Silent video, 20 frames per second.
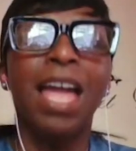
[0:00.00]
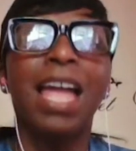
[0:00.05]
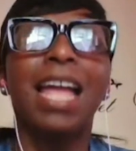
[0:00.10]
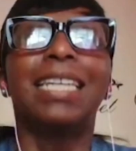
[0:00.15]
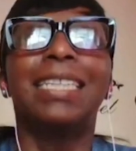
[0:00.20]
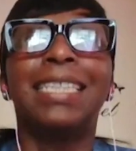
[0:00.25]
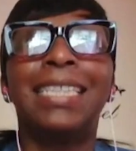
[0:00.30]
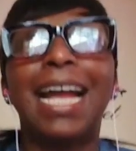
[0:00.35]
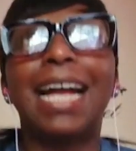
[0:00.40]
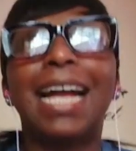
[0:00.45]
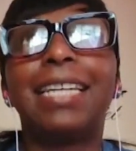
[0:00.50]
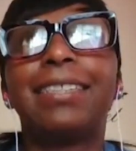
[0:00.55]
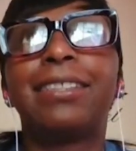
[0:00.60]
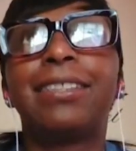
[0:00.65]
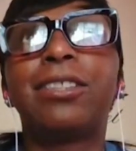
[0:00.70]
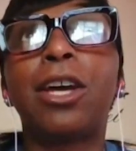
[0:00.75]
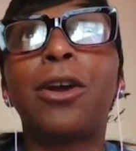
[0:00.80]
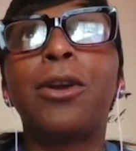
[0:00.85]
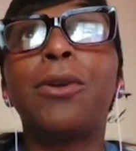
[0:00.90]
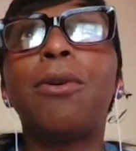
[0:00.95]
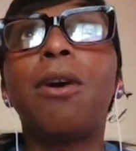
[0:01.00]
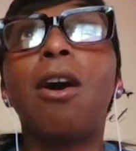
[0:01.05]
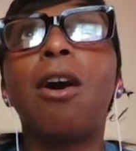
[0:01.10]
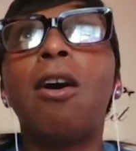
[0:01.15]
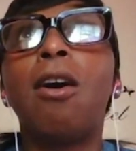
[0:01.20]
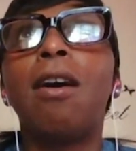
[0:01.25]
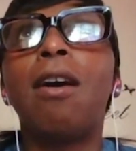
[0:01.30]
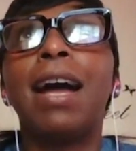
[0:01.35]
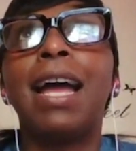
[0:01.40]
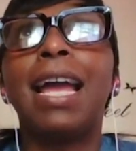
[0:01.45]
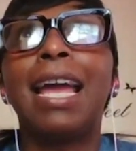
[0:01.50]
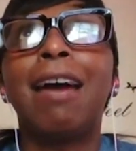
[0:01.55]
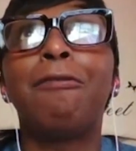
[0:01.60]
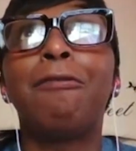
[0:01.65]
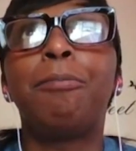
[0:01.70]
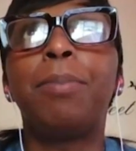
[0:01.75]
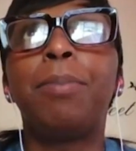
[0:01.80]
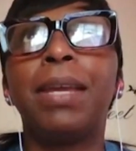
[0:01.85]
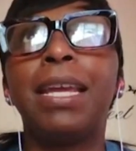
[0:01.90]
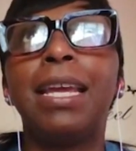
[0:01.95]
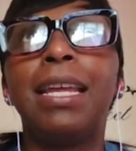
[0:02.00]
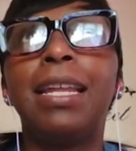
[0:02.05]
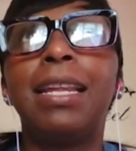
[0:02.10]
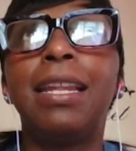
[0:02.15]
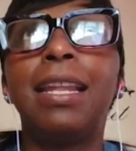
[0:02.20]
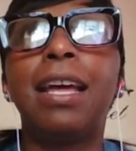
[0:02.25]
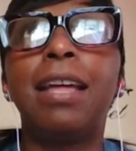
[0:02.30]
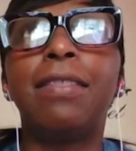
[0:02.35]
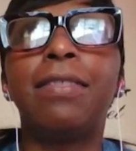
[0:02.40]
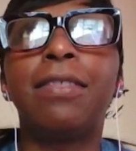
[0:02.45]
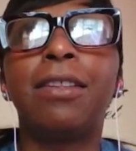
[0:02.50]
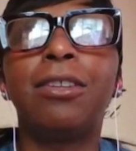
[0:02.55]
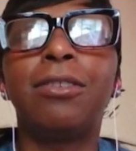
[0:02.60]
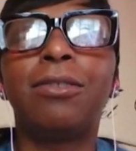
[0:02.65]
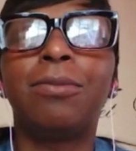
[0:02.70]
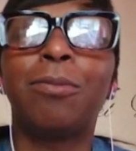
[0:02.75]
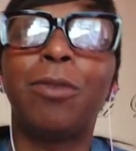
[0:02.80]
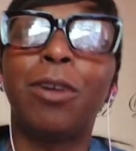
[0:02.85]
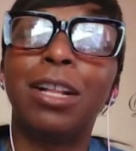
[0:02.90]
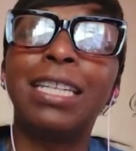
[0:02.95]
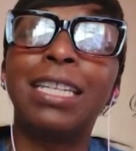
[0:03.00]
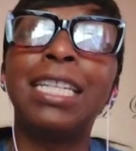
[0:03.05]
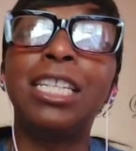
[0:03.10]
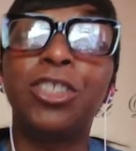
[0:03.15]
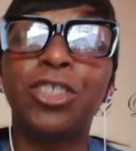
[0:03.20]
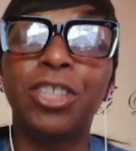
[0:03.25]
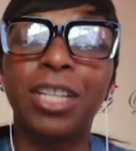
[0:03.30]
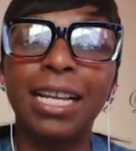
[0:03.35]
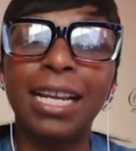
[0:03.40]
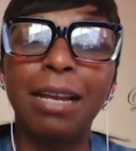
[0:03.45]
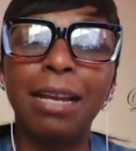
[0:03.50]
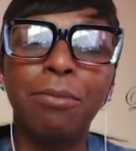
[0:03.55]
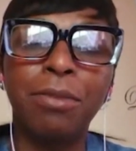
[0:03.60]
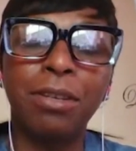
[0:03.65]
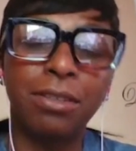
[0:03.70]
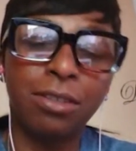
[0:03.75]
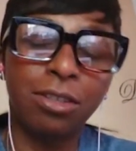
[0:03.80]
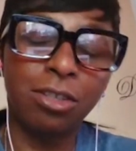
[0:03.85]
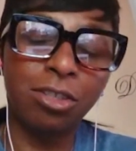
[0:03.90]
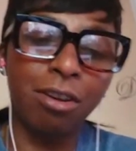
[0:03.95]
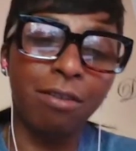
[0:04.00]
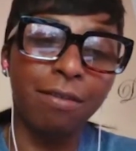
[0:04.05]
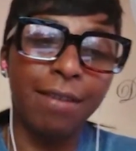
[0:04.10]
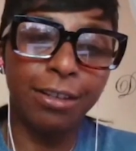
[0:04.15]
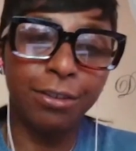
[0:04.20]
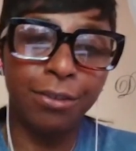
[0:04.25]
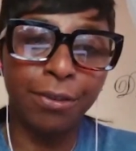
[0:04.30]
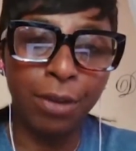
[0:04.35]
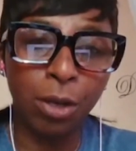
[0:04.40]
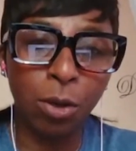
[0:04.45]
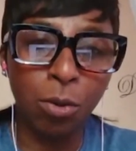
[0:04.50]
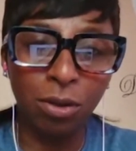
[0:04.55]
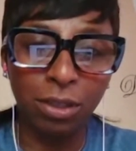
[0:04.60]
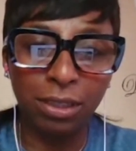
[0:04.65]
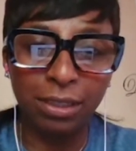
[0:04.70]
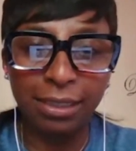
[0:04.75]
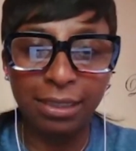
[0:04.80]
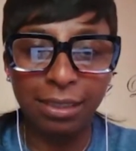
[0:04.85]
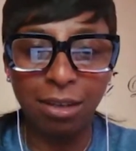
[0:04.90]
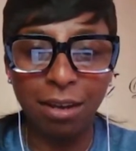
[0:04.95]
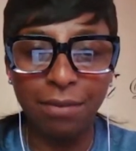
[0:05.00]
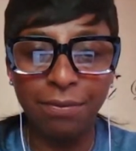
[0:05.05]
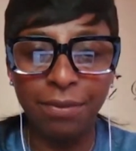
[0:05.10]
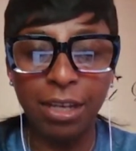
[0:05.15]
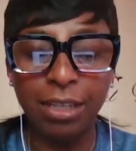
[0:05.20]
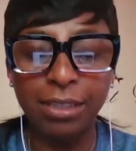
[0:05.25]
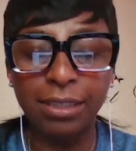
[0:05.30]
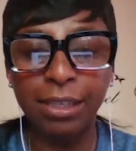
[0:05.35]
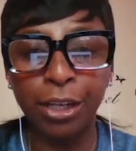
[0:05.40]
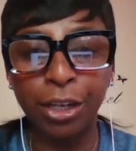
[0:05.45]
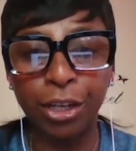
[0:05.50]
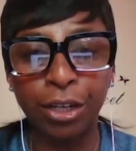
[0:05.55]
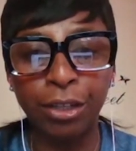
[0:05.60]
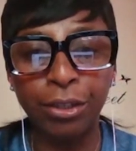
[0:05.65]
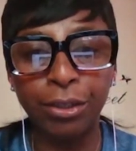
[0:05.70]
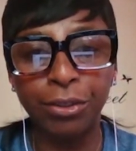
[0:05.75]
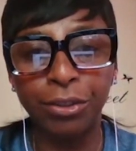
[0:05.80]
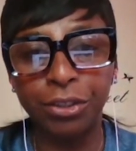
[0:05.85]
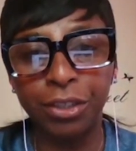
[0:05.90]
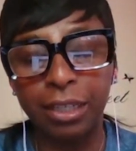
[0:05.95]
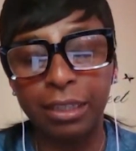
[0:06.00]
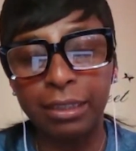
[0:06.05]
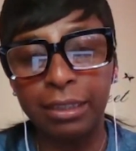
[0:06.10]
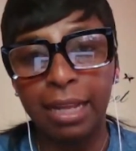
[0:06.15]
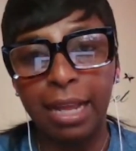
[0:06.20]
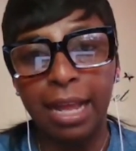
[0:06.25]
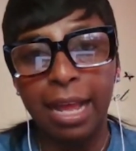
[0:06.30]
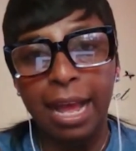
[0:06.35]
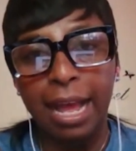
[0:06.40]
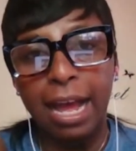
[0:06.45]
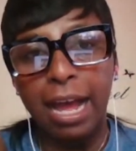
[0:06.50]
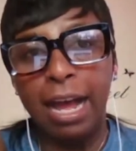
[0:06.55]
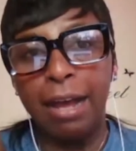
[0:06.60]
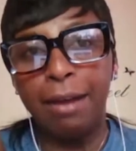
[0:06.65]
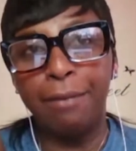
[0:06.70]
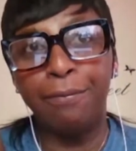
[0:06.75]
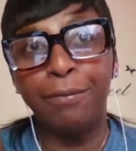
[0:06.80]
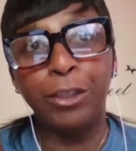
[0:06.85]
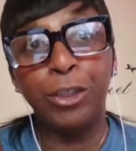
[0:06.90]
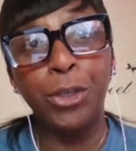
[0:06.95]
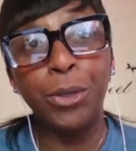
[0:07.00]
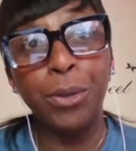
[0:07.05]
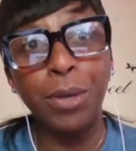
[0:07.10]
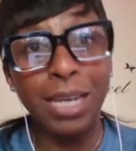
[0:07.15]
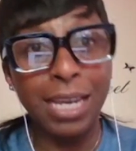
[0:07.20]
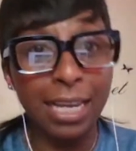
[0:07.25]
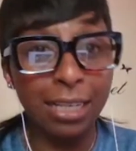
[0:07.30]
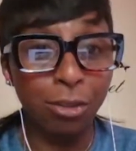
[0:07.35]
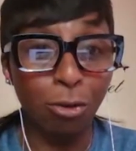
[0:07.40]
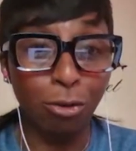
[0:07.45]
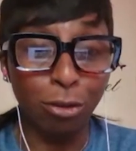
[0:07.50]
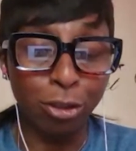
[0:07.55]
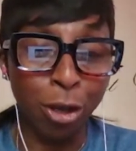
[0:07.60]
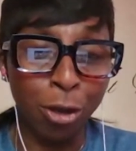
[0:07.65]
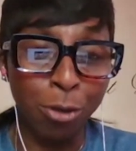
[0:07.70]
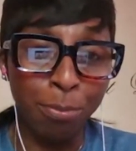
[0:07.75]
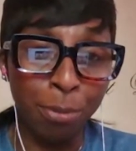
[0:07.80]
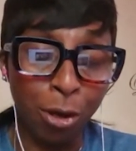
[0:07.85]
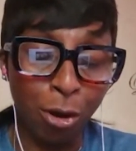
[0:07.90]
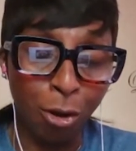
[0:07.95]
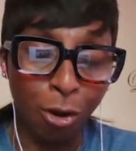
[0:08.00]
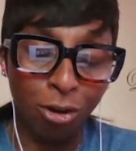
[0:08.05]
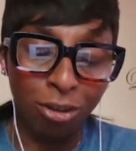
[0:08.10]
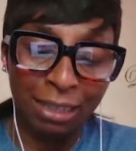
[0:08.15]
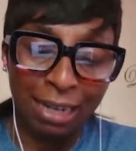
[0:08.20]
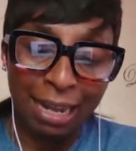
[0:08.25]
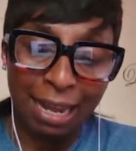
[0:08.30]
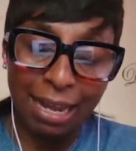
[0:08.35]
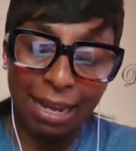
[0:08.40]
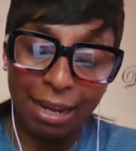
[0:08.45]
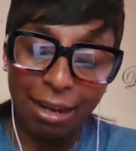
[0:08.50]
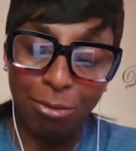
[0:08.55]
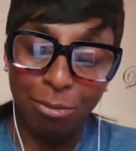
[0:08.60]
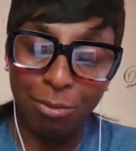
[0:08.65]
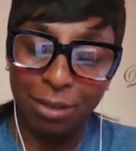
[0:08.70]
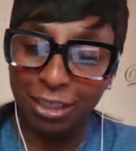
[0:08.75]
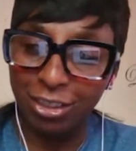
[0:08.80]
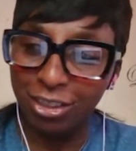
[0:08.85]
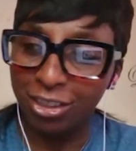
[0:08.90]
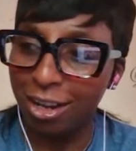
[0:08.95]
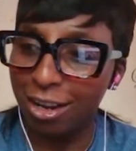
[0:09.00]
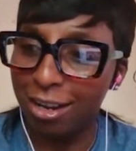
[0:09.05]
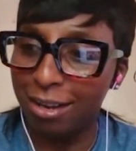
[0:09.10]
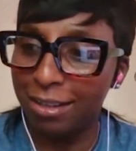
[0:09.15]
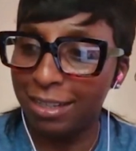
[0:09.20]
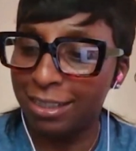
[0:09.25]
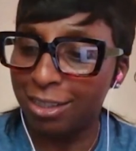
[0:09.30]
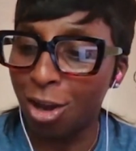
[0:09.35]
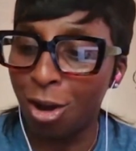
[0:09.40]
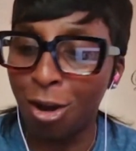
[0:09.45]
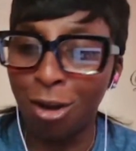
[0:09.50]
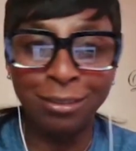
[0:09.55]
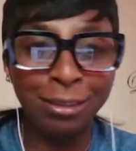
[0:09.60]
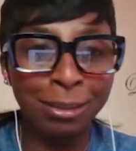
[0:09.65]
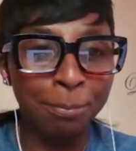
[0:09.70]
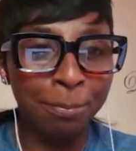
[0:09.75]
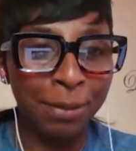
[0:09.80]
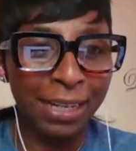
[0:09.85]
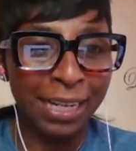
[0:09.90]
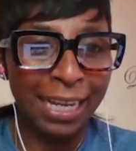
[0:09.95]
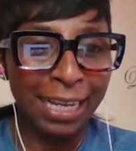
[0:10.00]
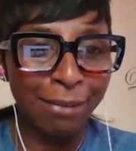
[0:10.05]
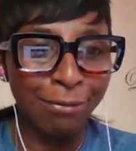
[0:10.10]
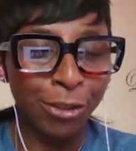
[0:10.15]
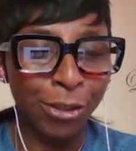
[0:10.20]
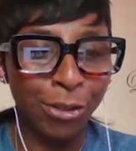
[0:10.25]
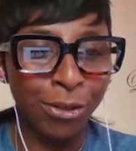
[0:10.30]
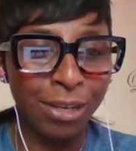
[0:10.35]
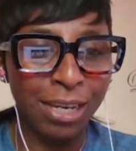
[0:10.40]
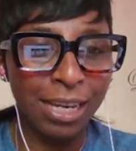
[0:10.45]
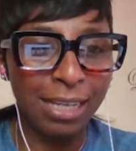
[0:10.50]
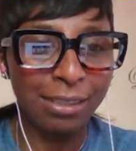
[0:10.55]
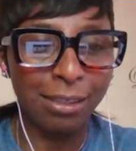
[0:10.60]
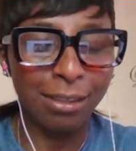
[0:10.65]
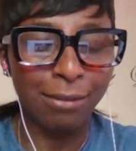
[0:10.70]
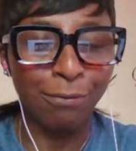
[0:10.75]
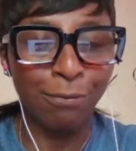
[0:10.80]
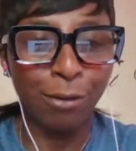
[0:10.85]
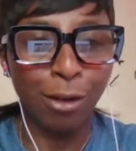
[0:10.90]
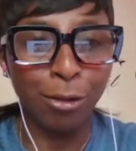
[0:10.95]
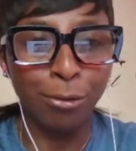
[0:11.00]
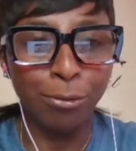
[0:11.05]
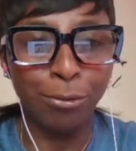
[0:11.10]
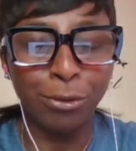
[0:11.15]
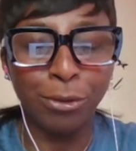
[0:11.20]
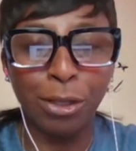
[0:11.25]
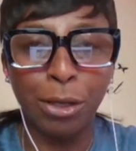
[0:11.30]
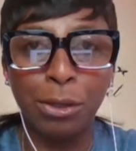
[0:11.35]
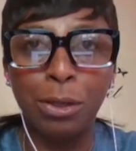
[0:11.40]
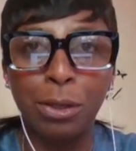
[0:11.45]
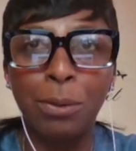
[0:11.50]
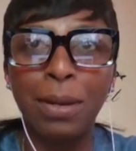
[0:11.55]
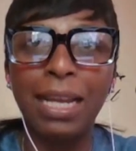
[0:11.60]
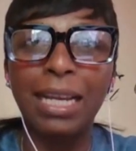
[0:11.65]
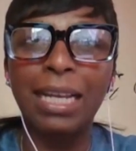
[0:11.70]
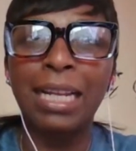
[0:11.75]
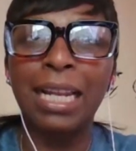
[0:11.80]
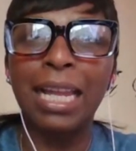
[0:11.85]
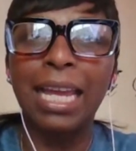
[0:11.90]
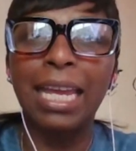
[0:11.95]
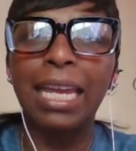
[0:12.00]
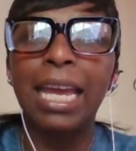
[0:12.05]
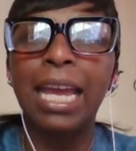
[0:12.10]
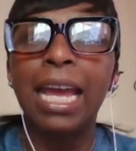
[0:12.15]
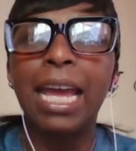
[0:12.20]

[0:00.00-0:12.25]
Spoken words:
Yes, so I have been initially it was the Director of Equality, Diversity, Inclusion for 2 years, October gone now, which is hard to believe. 2 years has flown so quickly.